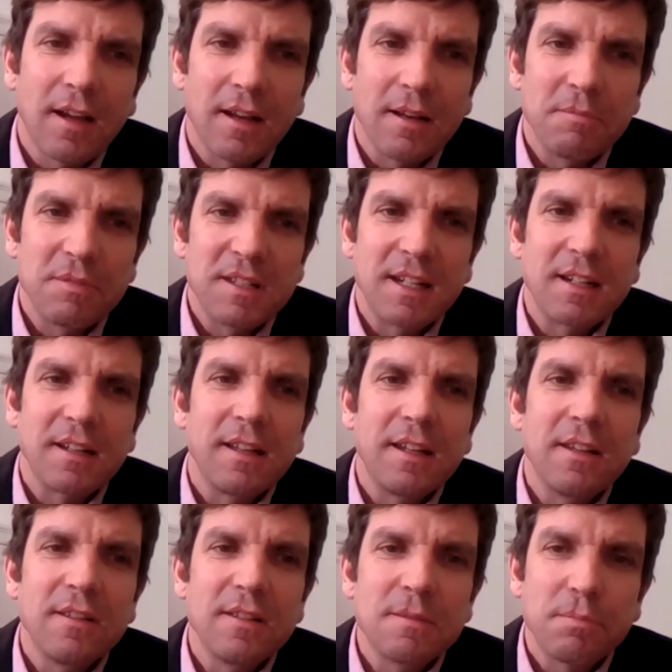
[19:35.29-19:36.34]
and
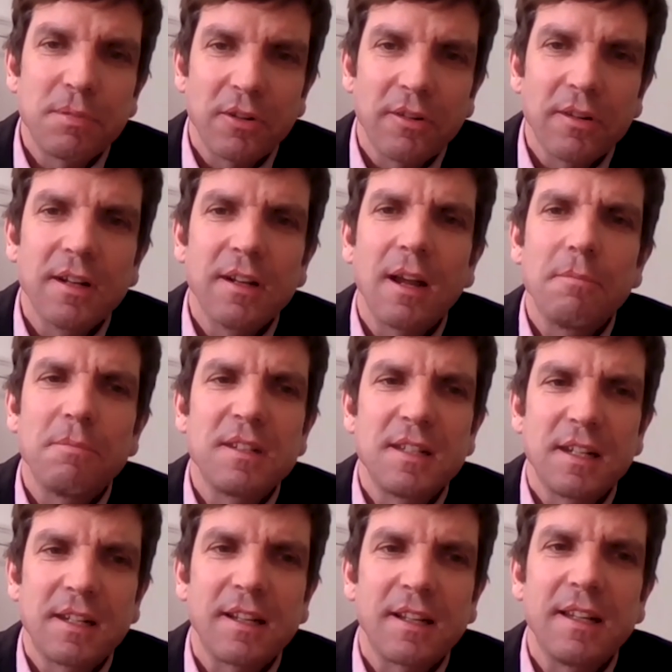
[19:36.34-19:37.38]
particularly in this period, and
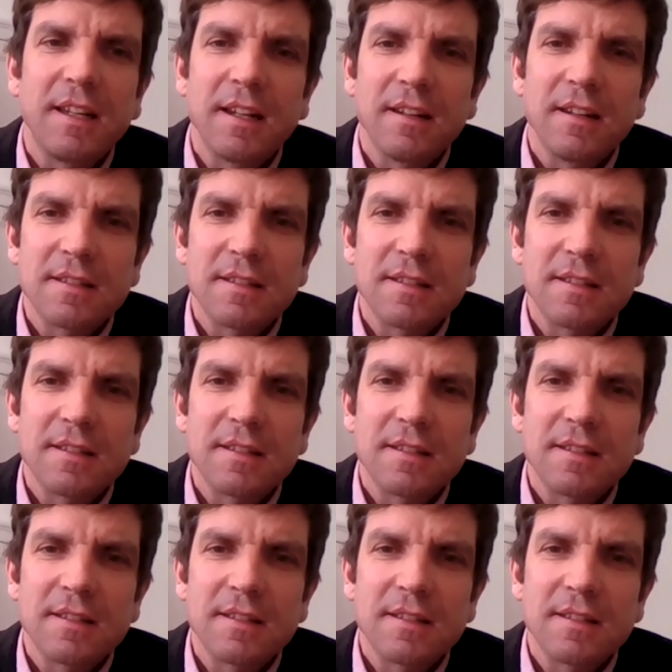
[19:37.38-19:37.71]
particularly